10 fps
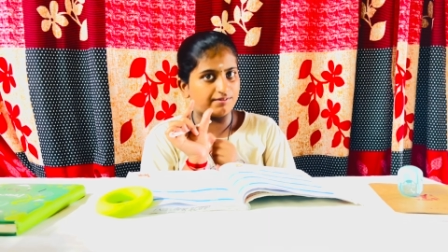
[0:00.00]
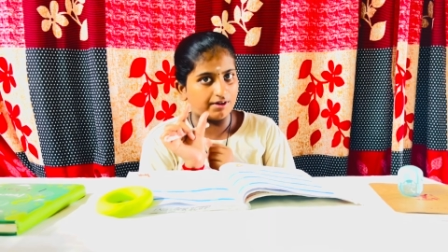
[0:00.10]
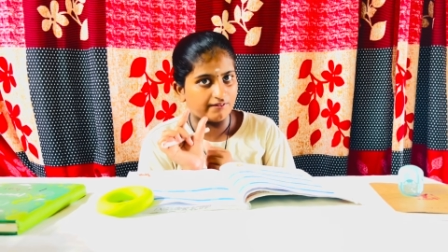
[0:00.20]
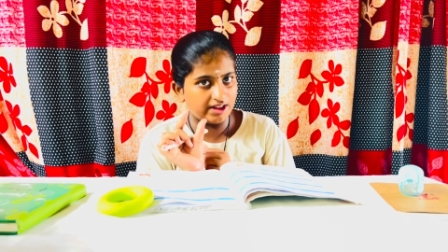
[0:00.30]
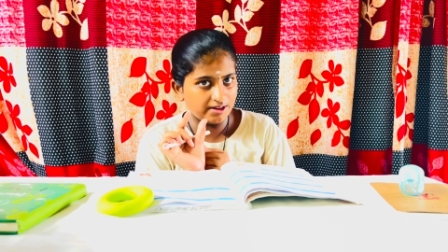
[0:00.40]
a
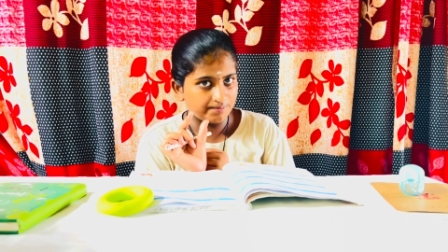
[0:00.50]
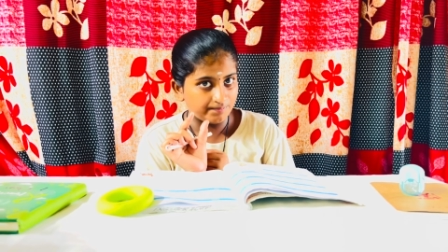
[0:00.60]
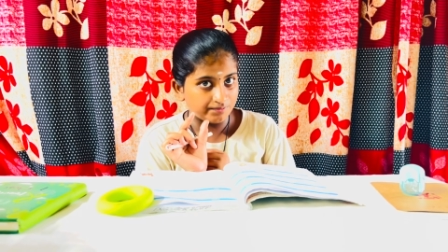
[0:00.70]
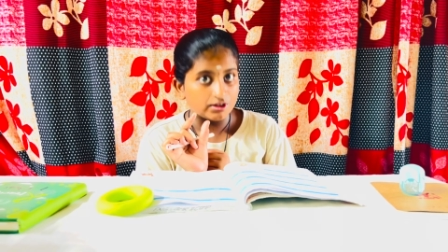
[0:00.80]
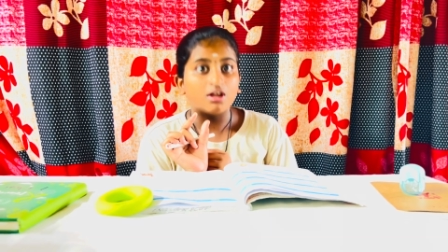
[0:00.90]
vowel?
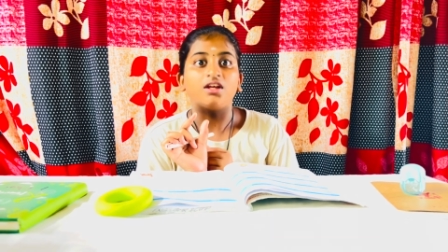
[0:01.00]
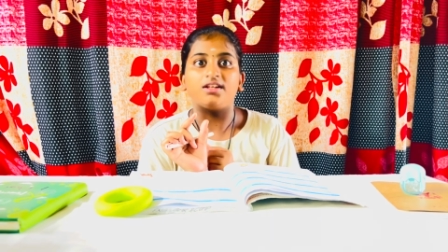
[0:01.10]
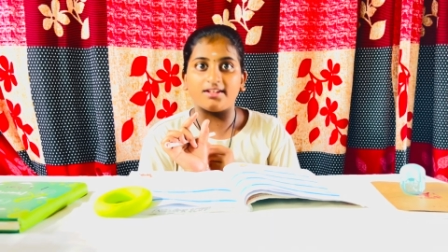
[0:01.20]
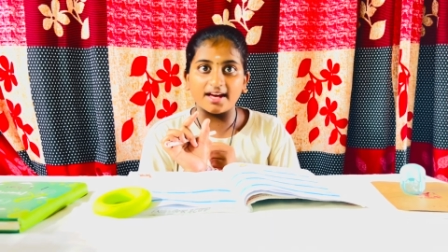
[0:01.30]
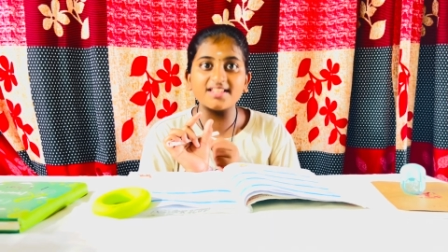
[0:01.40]

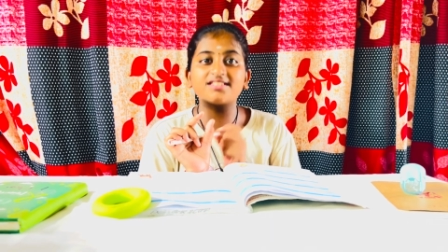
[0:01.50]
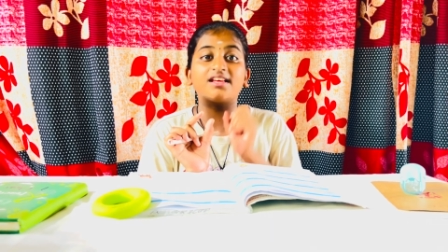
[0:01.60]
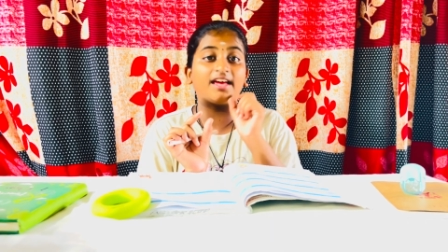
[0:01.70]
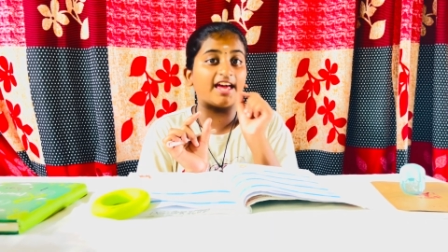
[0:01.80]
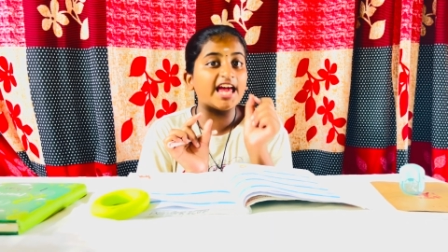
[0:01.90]
Yes,
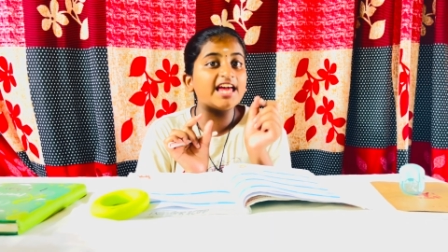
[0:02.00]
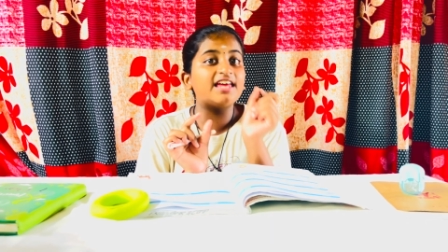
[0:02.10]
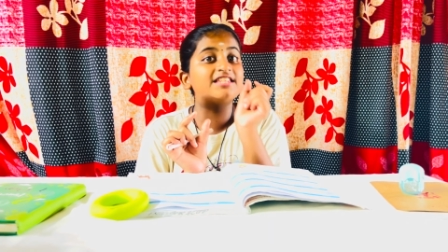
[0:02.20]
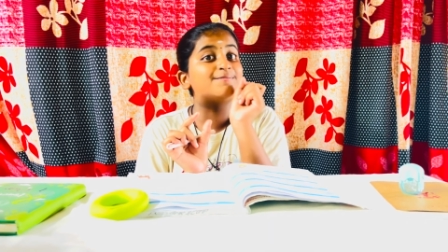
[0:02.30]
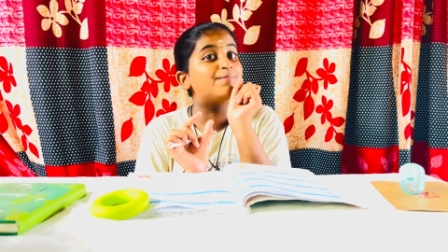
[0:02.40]
A
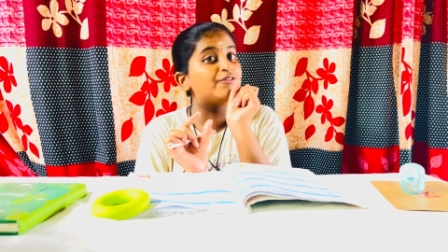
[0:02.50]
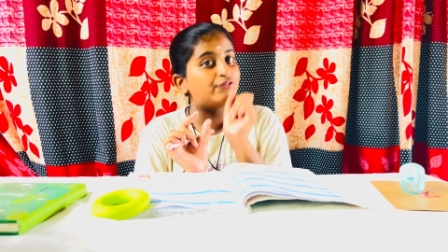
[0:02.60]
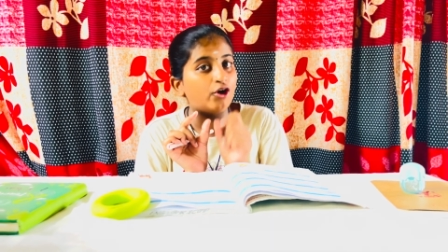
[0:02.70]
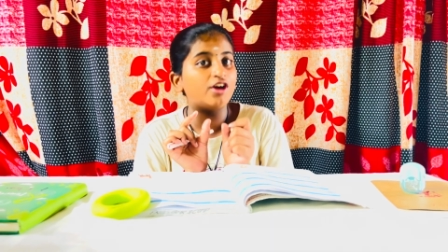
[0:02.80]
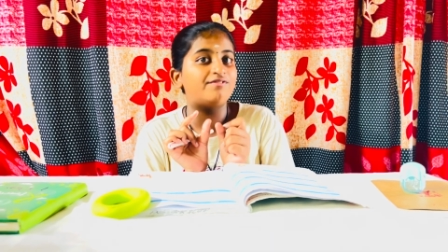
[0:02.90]
is
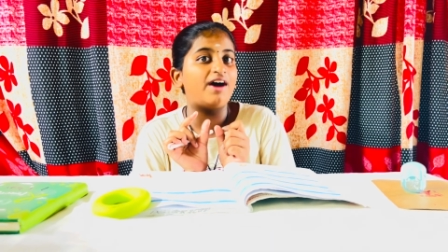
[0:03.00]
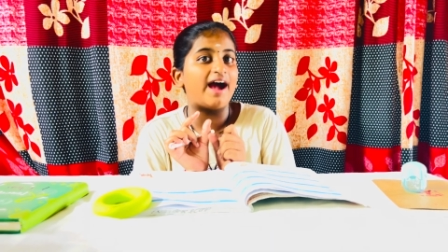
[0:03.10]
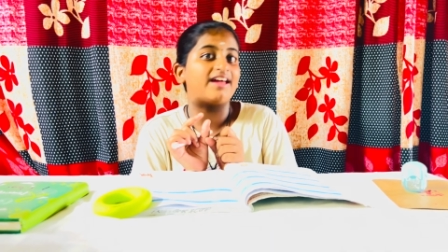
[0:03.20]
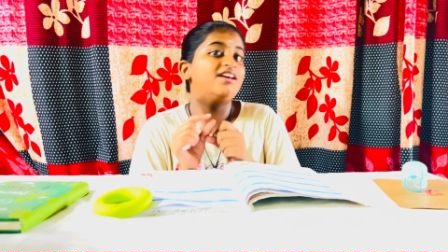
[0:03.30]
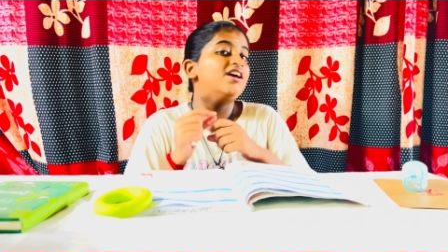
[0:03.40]
before
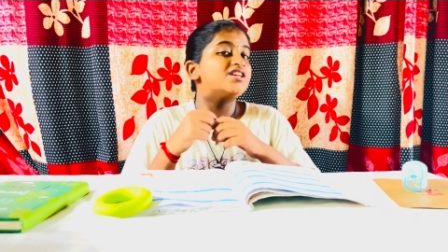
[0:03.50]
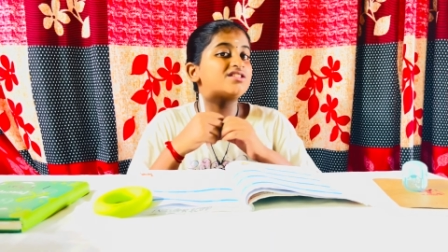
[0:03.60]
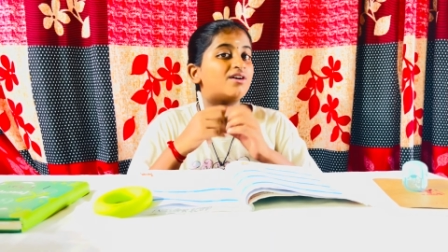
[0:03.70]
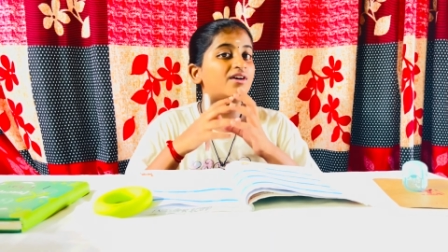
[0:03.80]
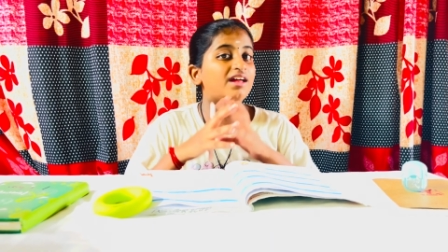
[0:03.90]
Y.
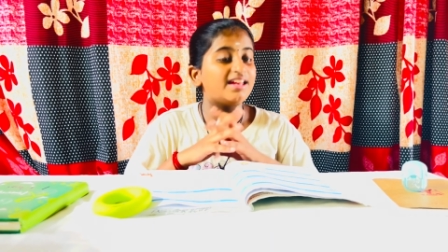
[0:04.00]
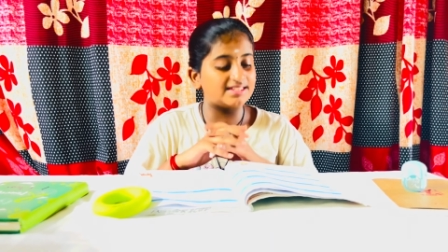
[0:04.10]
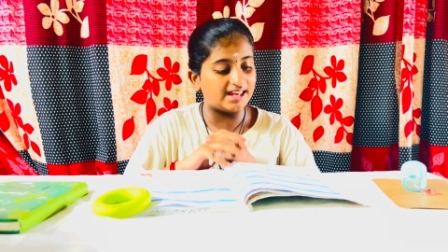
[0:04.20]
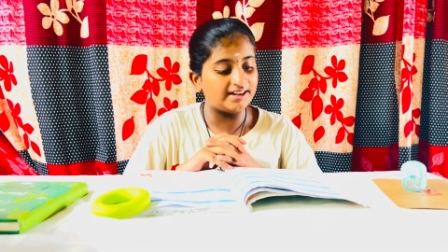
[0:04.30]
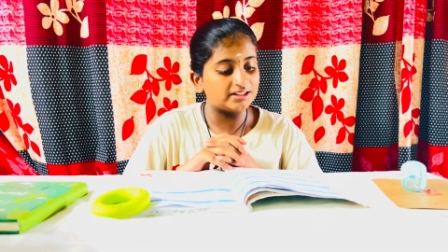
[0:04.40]
So,
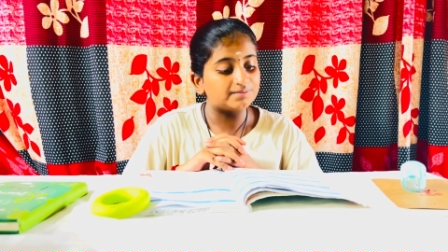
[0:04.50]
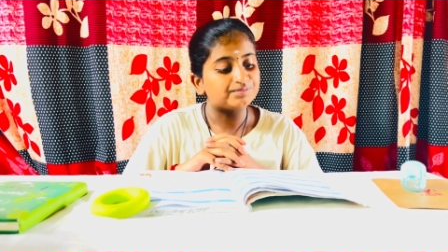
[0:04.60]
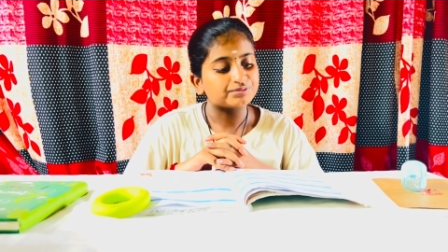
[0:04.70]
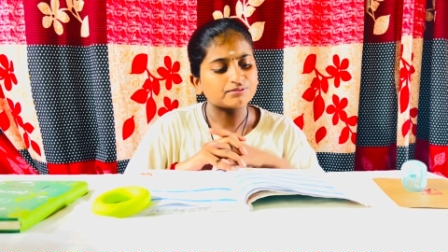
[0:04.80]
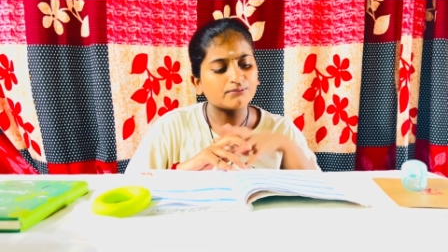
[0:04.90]

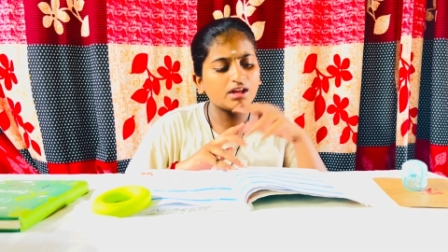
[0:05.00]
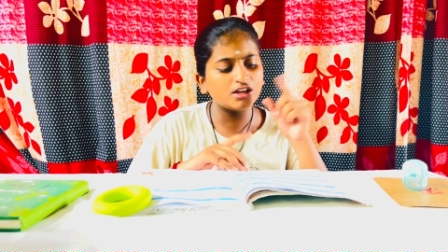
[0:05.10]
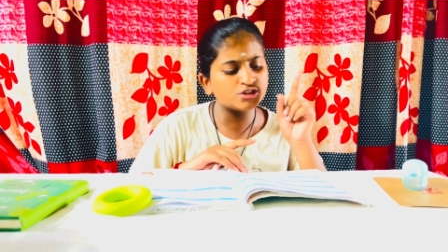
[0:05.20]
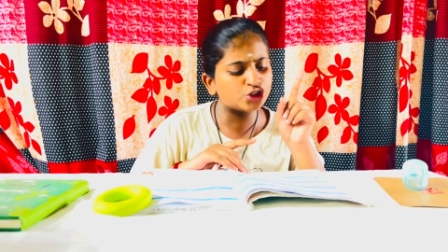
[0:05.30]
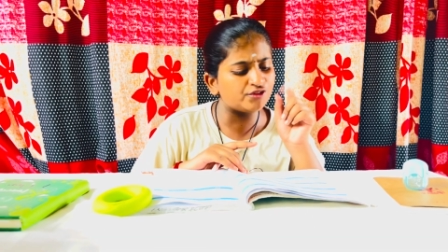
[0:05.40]

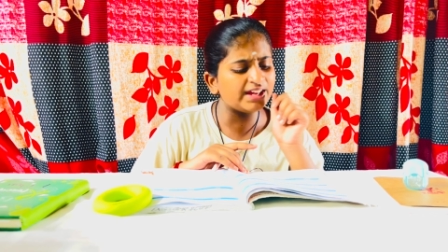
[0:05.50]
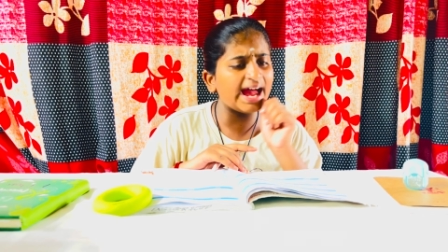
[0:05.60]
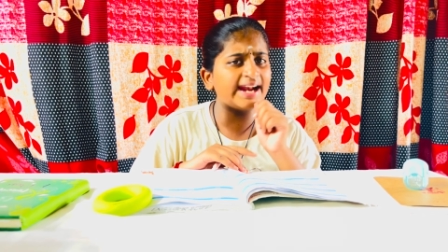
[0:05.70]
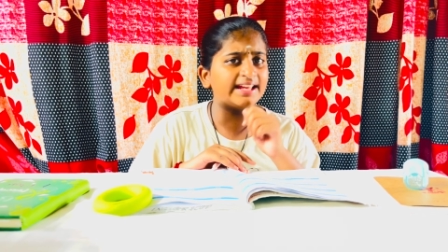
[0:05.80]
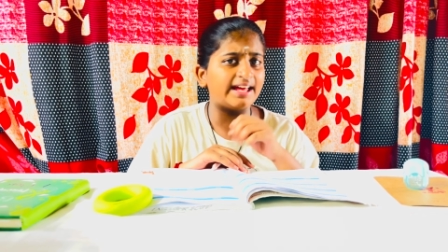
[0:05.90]
should we
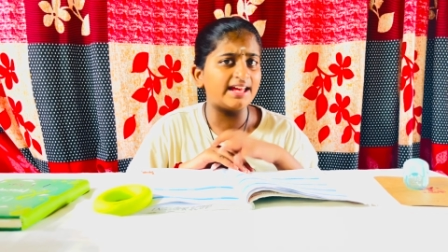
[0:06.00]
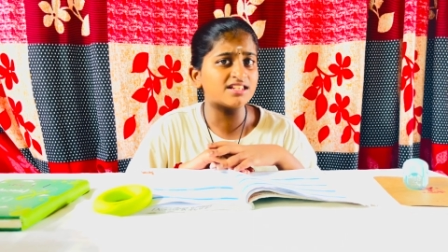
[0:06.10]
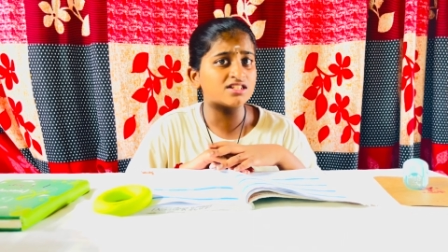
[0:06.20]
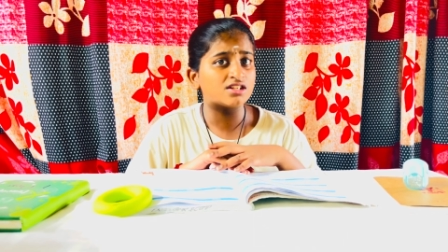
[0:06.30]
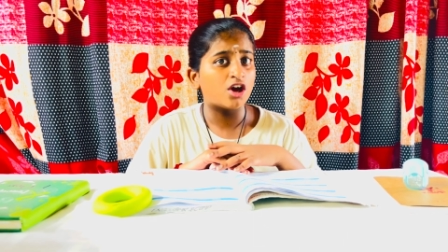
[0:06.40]
add a
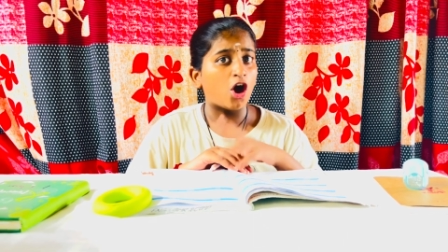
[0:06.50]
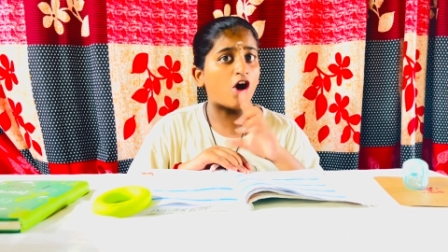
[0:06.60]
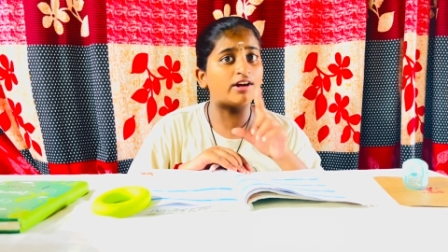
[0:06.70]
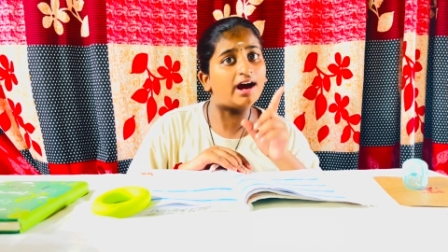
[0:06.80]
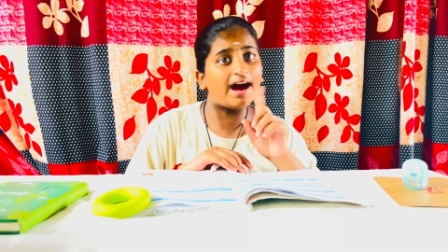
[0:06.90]
S or
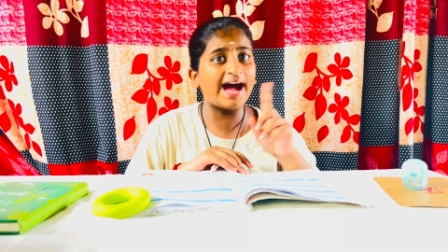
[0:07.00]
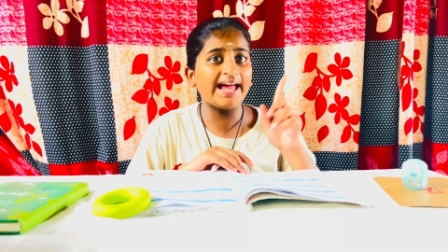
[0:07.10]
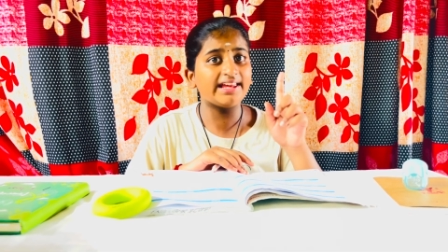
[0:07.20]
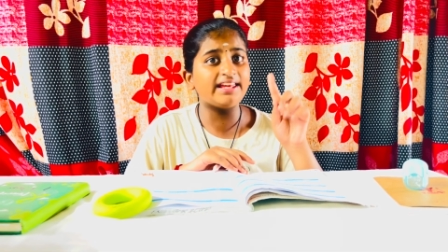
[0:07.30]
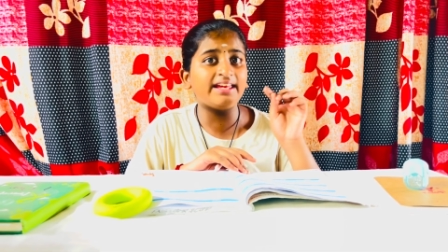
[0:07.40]
a
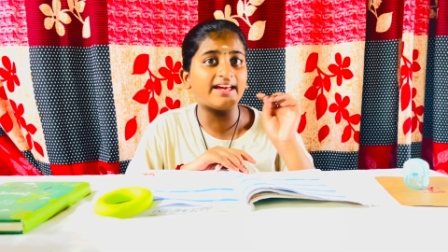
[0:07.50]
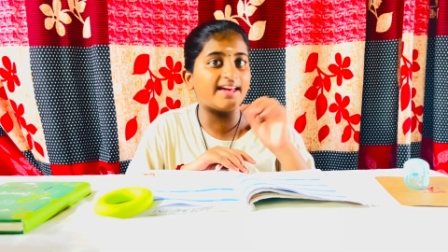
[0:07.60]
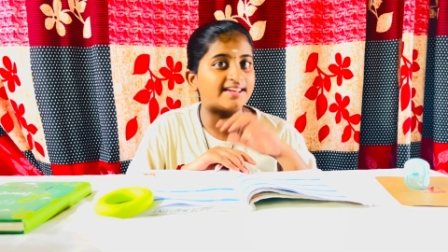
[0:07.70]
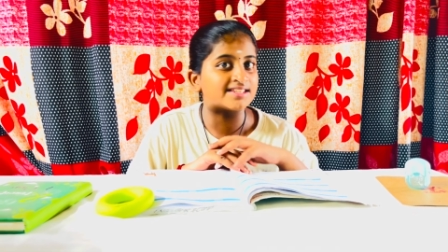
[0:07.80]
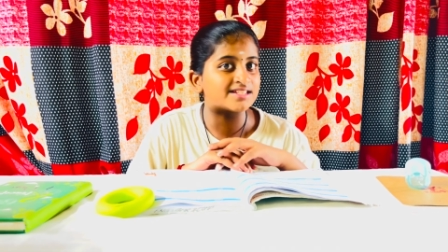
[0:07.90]

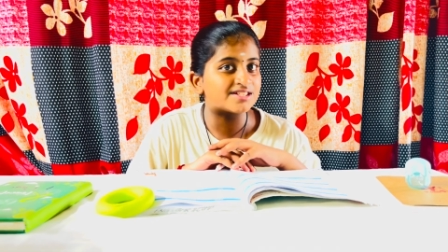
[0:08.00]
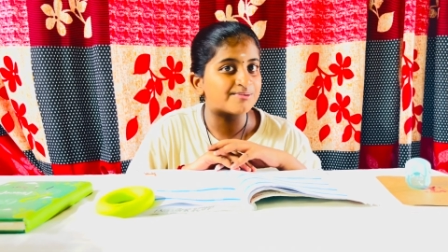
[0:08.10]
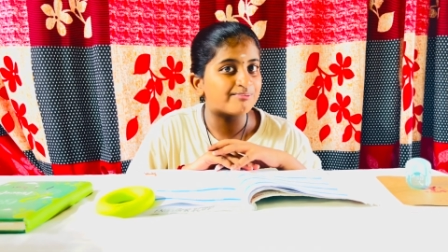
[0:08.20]
IES?